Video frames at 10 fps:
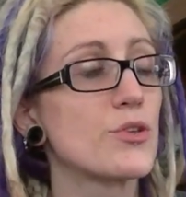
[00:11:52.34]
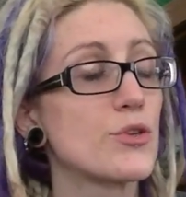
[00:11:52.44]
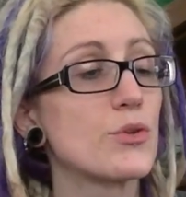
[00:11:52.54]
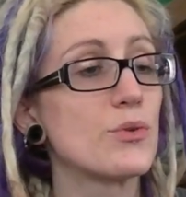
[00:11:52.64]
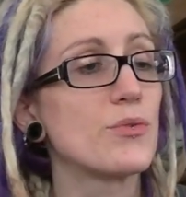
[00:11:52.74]

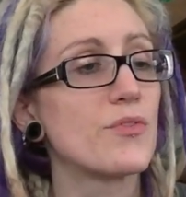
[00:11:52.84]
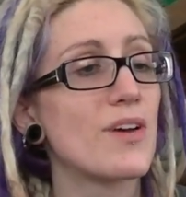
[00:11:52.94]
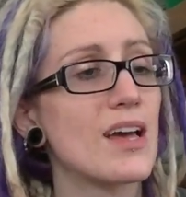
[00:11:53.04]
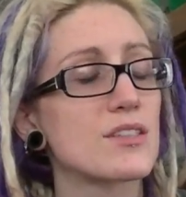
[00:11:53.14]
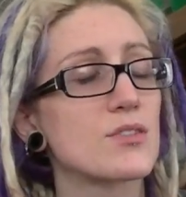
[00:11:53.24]
too
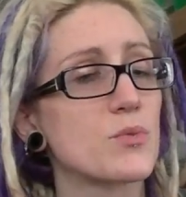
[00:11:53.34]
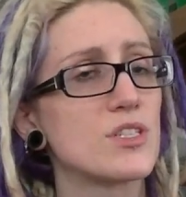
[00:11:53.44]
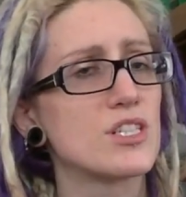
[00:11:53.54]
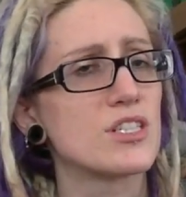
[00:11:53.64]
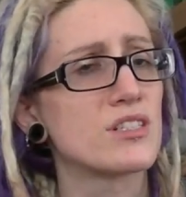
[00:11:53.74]
fast,
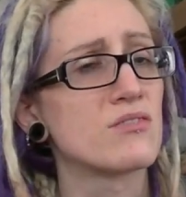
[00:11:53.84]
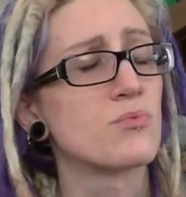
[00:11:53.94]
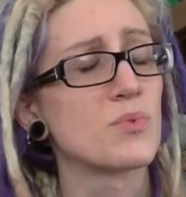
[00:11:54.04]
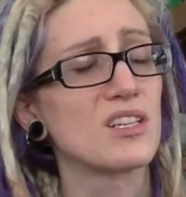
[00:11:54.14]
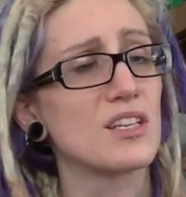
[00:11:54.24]
which is
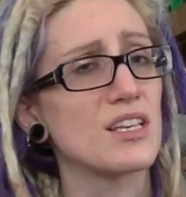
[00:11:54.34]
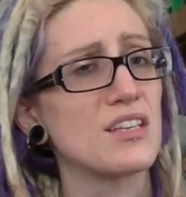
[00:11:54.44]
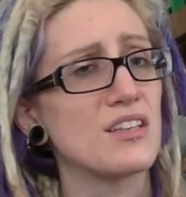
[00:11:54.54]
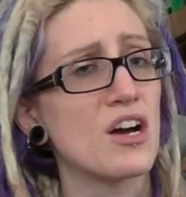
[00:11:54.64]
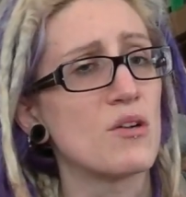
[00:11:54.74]
really
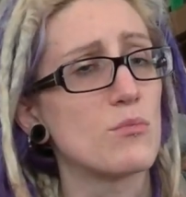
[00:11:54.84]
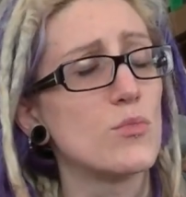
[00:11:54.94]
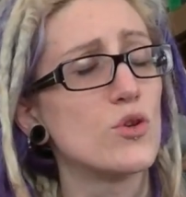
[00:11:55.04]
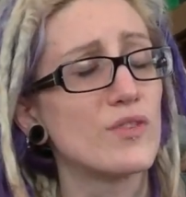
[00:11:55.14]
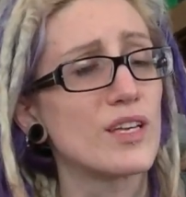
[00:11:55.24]
not
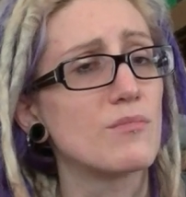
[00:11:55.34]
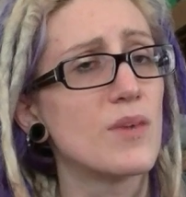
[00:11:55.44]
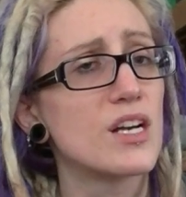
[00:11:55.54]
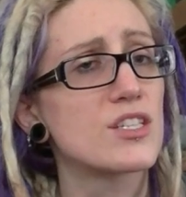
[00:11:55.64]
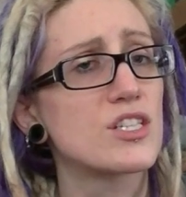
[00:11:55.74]
moving
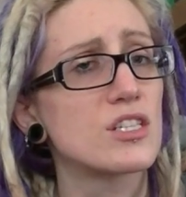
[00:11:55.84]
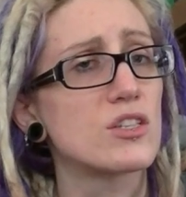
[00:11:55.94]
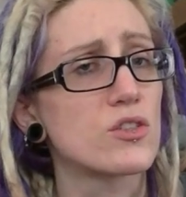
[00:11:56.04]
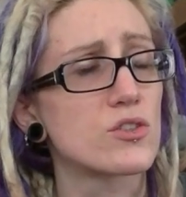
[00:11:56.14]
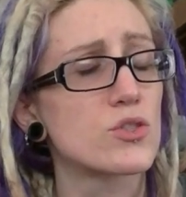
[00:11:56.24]
much,
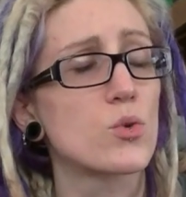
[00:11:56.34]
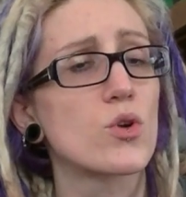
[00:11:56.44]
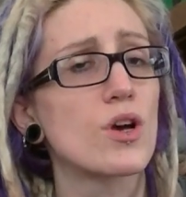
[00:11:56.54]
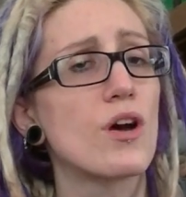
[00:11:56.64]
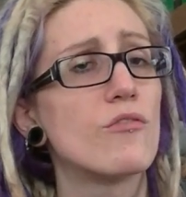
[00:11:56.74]
and you're
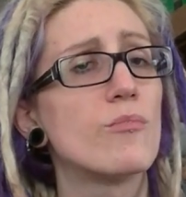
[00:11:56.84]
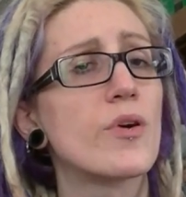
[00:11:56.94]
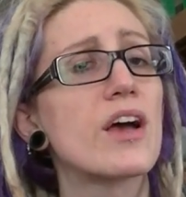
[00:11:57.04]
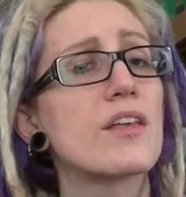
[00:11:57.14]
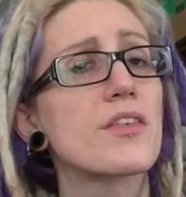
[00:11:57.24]
short of
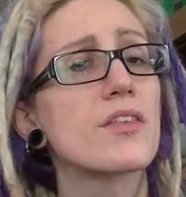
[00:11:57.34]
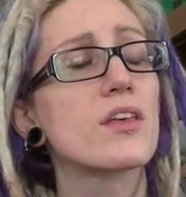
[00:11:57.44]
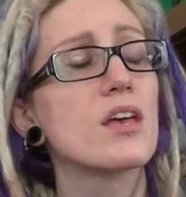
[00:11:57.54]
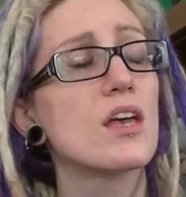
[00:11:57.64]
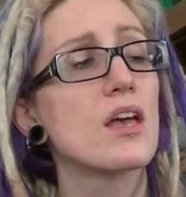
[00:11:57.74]
breath,
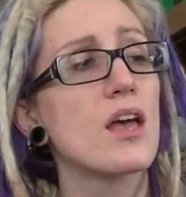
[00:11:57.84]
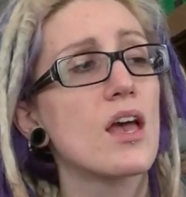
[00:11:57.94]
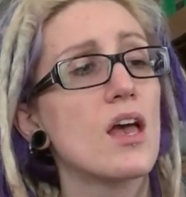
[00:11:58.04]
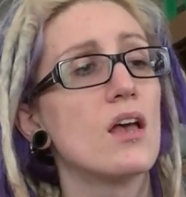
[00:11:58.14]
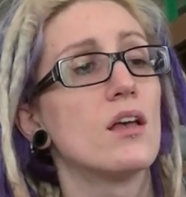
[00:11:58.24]

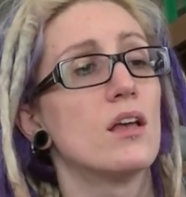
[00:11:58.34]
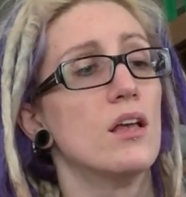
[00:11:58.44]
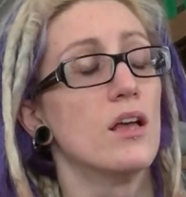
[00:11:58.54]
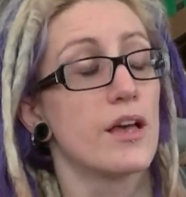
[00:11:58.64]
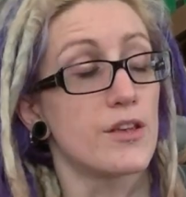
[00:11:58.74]

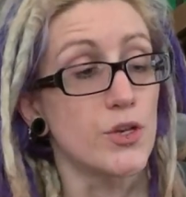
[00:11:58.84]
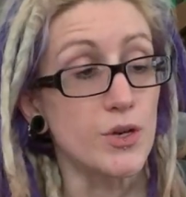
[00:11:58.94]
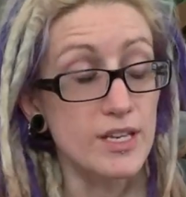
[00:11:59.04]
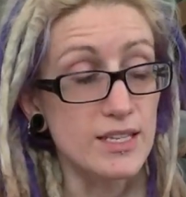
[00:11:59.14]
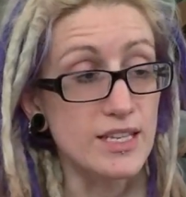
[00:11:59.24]
and you get